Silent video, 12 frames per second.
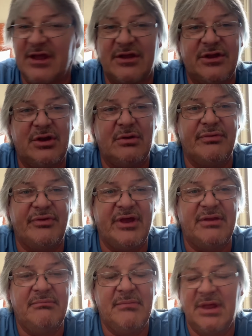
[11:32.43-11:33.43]
You know what I'm
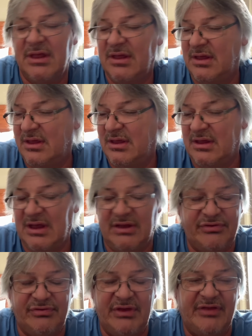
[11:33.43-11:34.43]
saying?
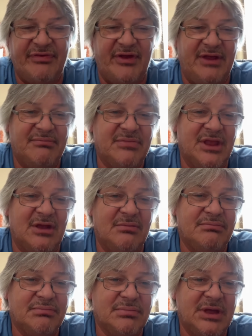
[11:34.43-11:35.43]
That's it, you know.
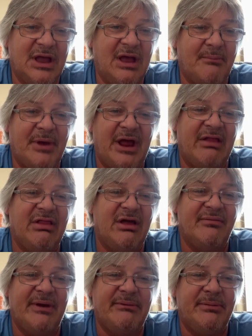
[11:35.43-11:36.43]
Yeah, but I
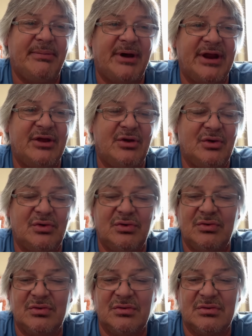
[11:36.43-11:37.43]
love everybody who
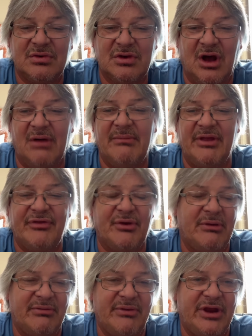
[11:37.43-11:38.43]
comments on
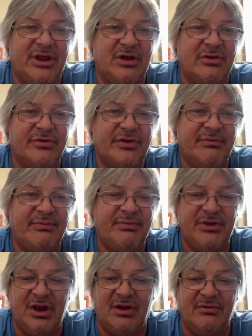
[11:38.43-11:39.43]
my videos.
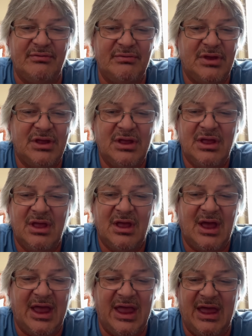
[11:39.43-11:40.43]

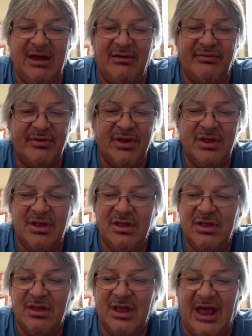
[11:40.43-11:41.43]

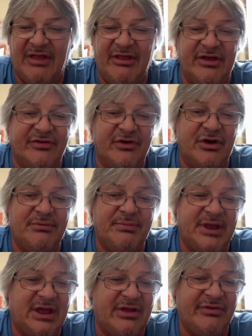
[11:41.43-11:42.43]
I think it's good
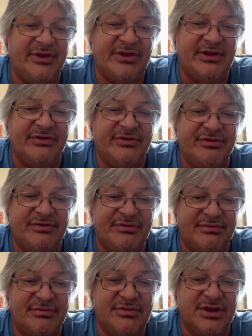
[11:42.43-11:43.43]
because it just,
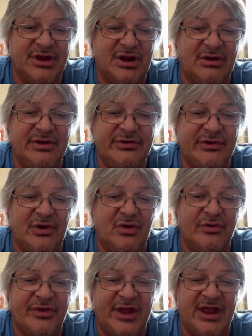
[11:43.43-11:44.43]
you know, it
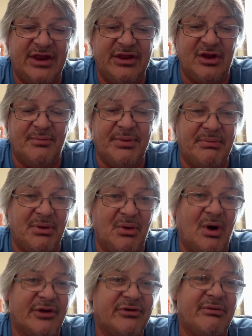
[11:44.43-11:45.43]
shows that, you know, people are
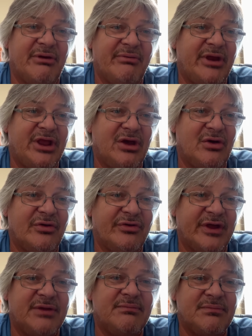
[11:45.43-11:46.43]
watching my
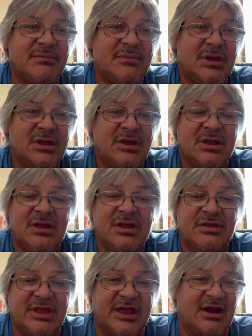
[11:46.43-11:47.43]
videos and
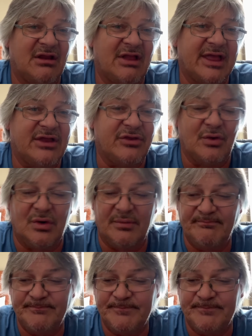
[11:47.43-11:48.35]
taking a liking to them.